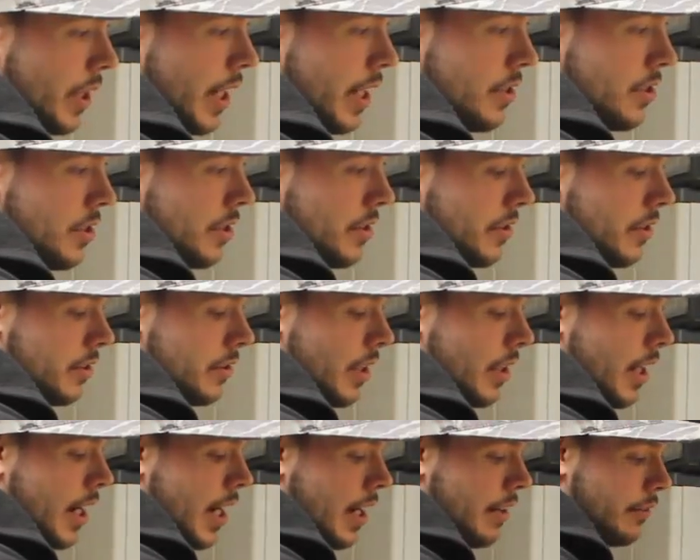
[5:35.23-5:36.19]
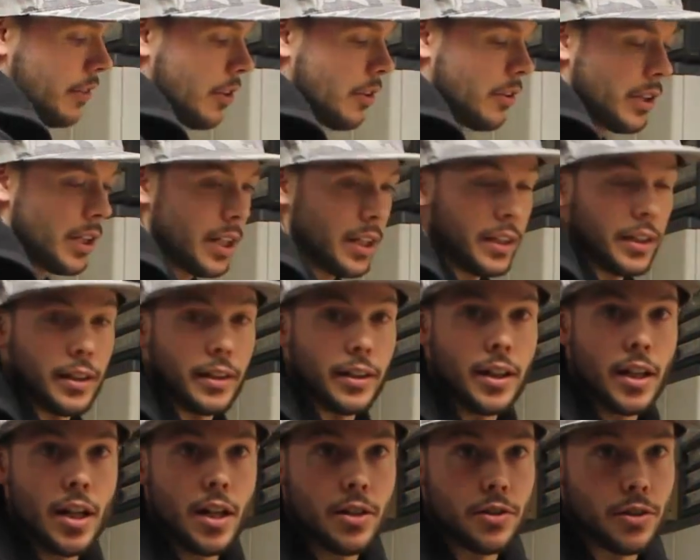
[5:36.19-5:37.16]
edges as I have going on here.
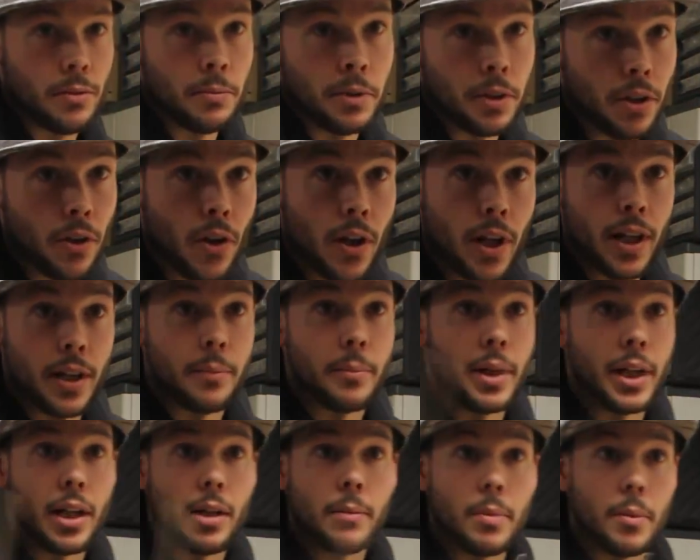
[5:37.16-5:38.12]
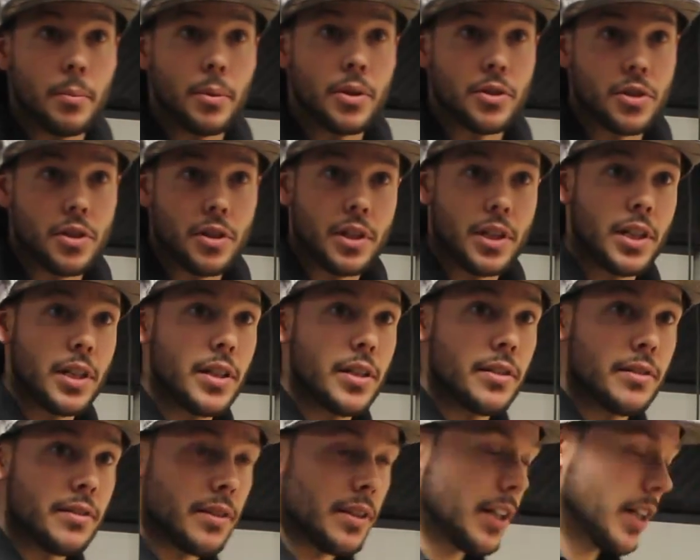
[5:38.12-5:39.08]
So I'm gonna go ahead and make up a bunch of
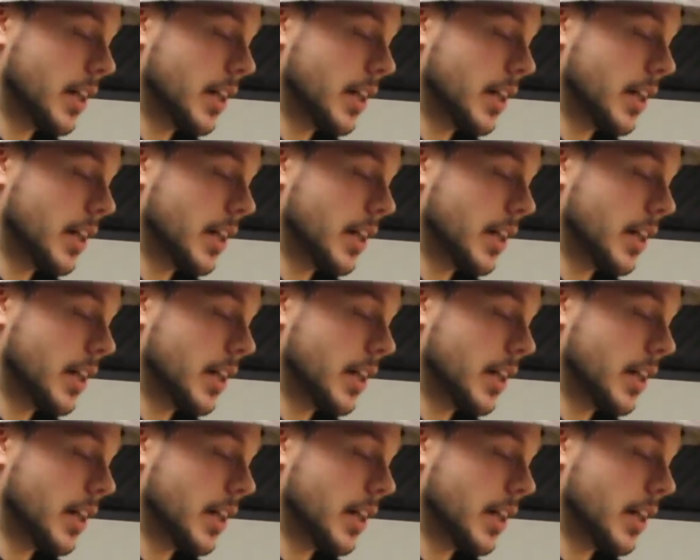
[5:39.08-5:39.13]
these. I